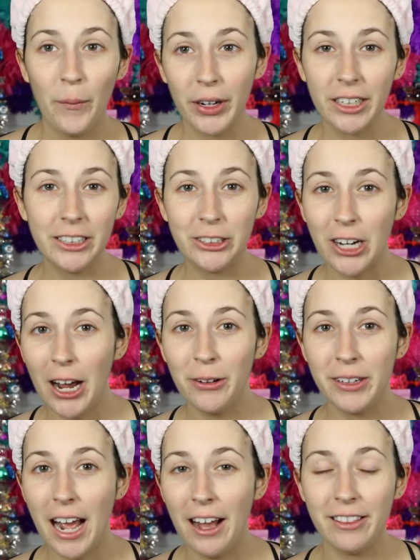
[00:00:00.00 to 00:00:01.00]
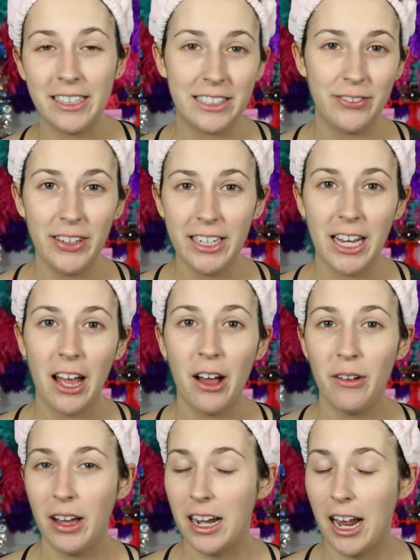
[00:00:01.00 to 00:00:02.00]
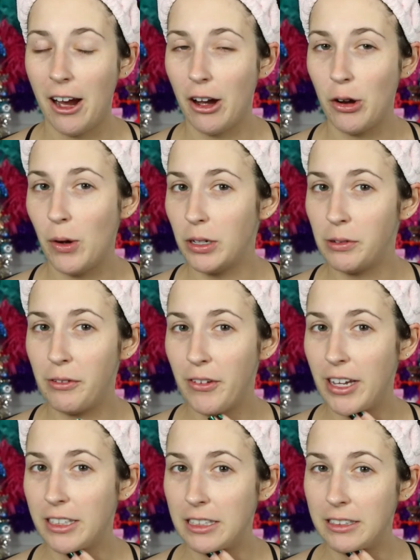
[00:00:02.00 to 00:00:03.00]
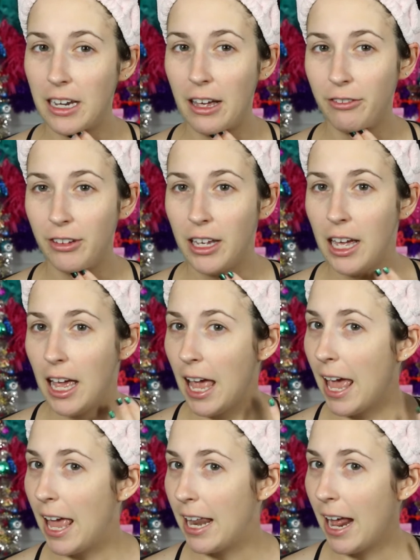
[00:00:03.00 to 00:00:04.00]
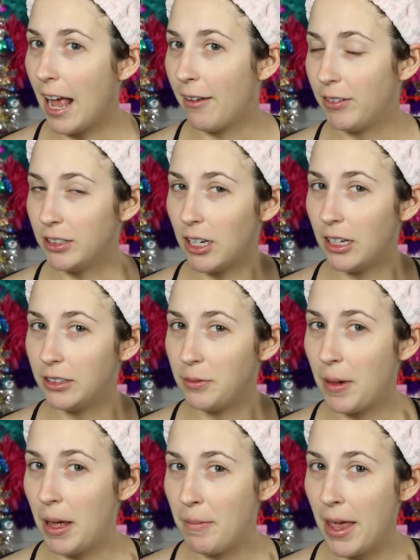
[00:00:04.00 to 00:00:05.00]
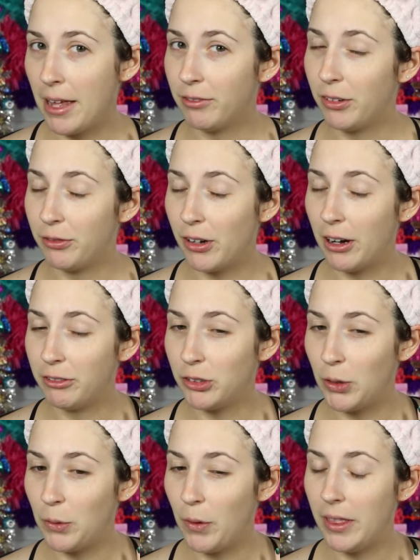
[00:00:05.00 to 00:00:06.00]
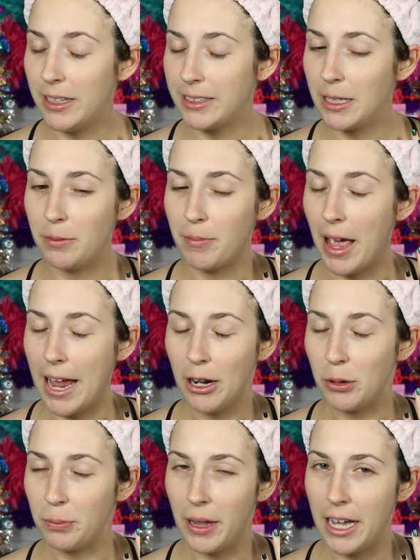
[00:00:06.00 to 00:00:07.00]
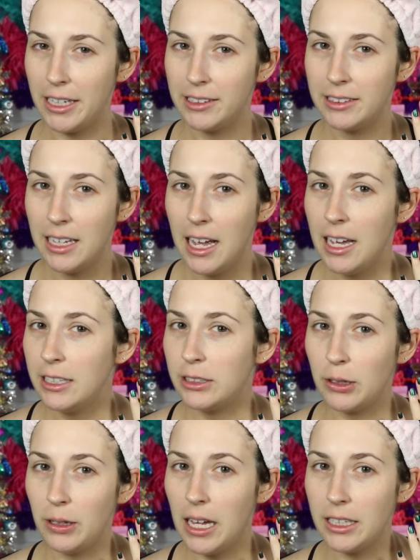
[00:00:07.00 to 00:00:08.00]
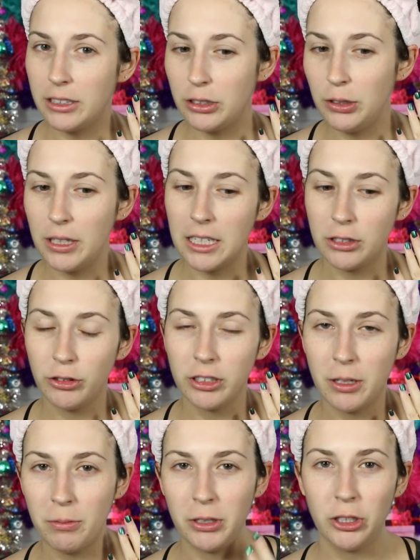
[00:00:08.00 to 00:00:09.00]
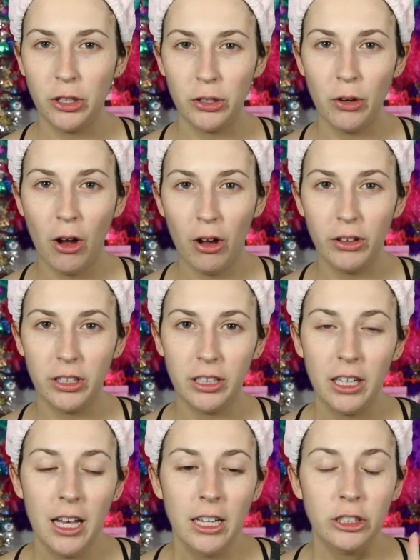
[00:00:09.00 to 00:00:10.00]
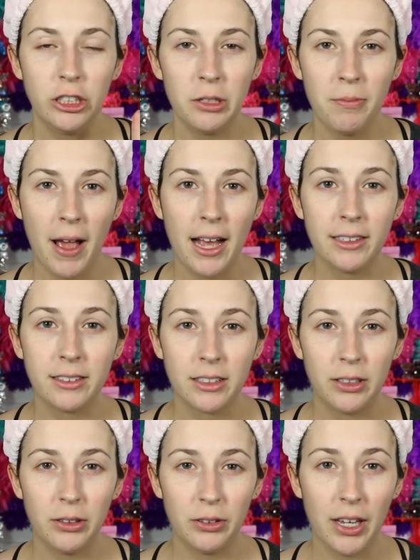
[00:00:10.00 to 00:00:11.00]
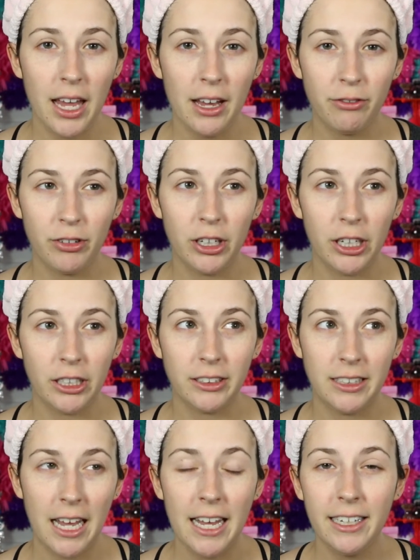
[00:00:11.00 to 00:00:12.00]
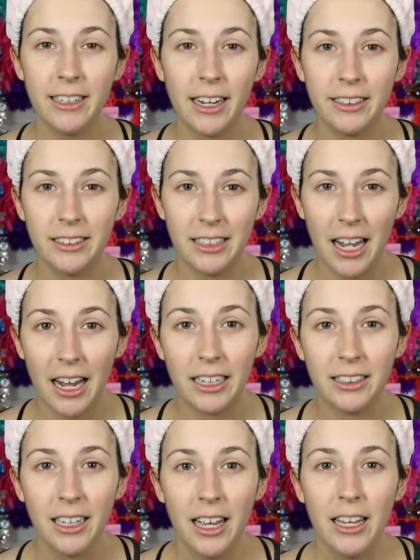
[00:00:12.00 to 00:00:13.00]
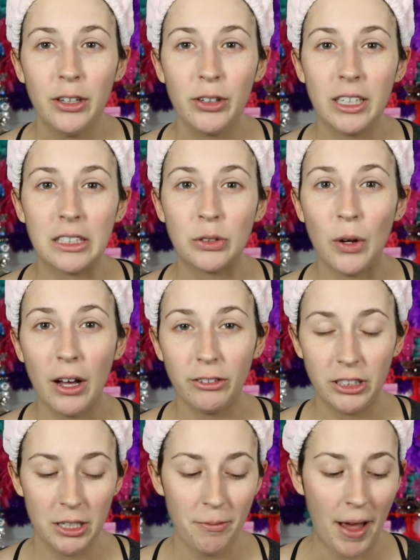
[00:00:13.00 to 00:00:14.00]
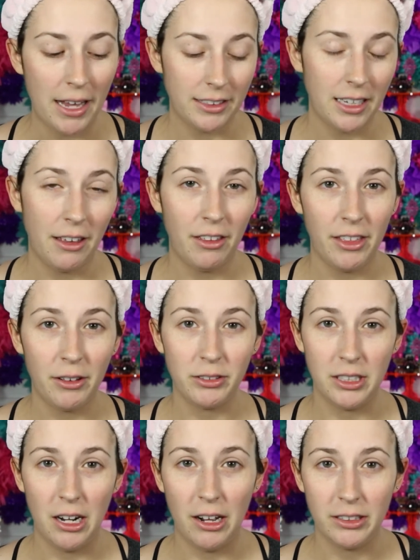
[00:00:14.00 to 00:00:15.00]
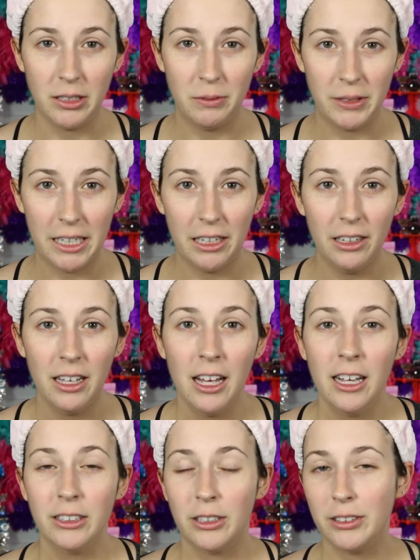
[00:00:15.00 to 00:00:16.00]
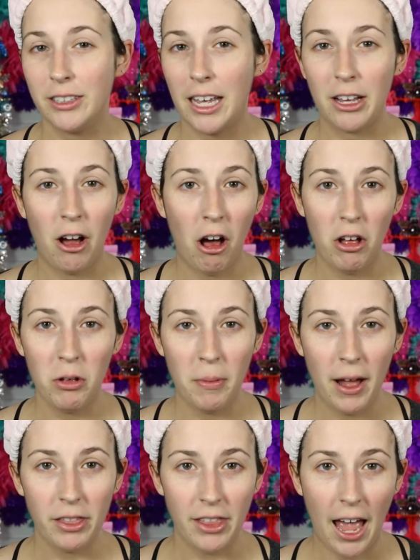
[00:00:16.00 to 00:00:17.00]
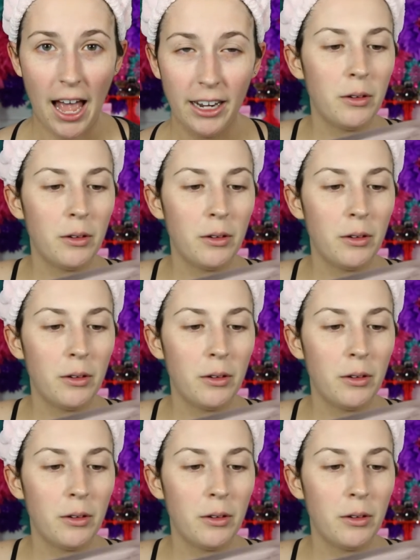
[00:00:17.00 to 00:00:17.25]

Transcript: We're going to try one out in this video, and I already washed my face and stuff, and I have this awesome headband from Forever 21 that's keeping my hair in place. So let's do this. First, I'm going to show you all the sheet masks you get for $10.99. You get 12 sheet masks. I thought that was an awesome deal, so I was like all about that.